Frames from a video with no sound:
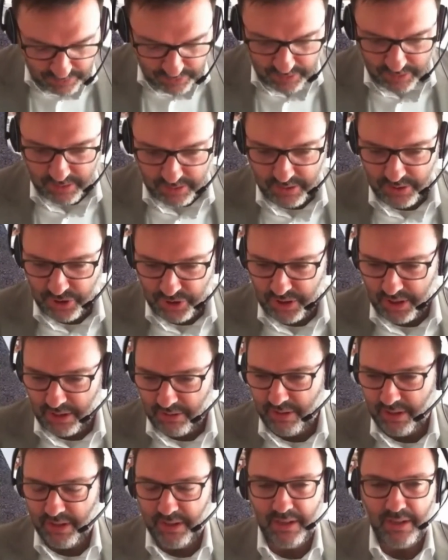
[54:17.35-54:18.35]
for
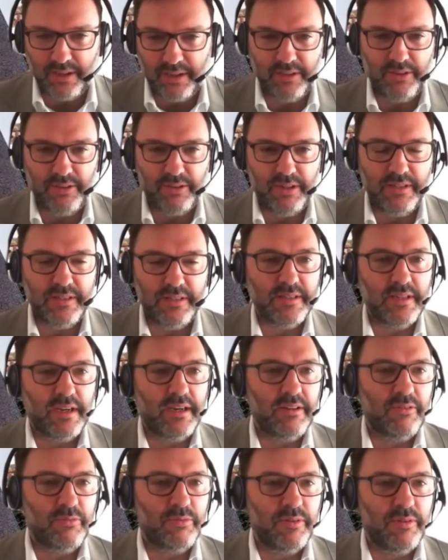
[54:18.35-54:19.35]
sharing your
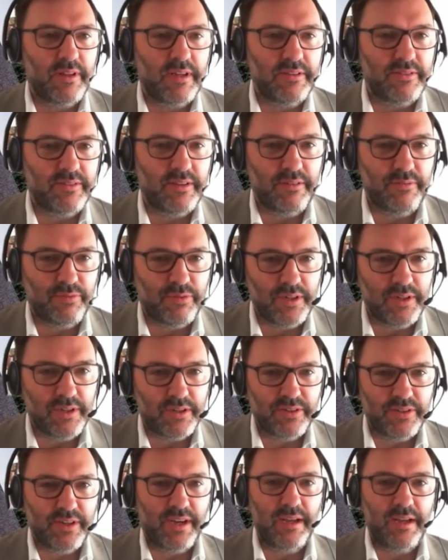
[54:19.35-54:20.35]
insights with us and for your
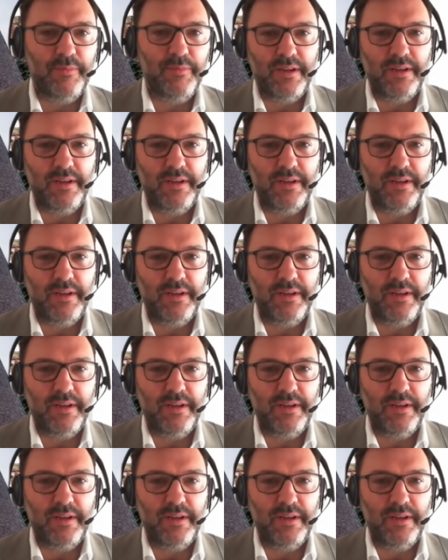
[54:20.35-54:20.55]
time.